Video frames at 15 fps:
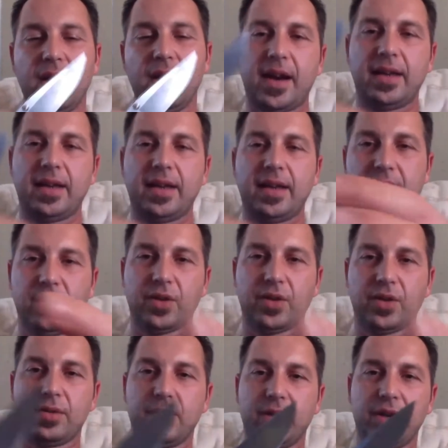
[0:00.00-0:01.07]
tiny
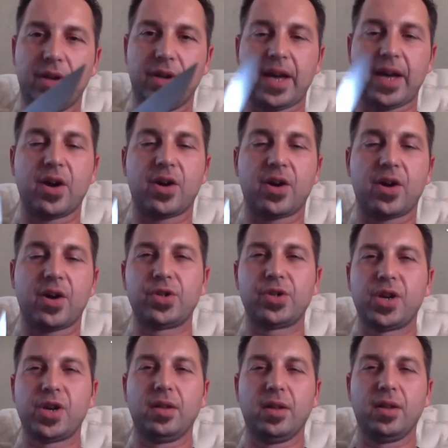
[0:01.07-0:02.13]
little, like a
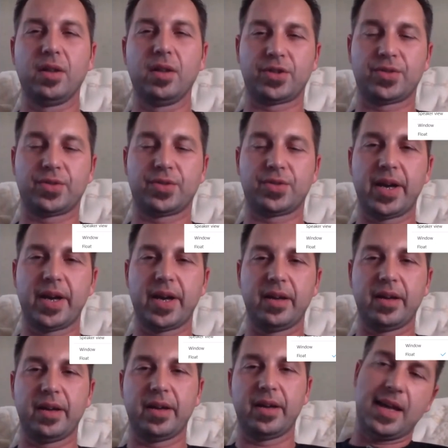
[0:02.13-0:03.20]
Kershaw launch, right?
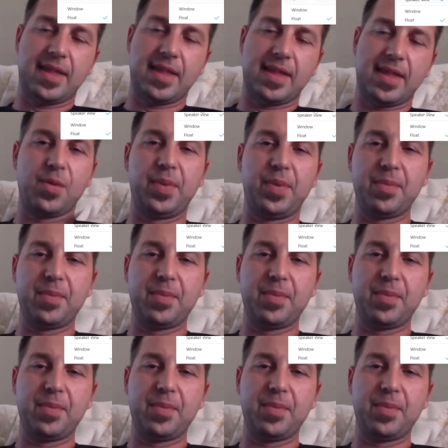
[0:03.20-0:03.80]
And that would be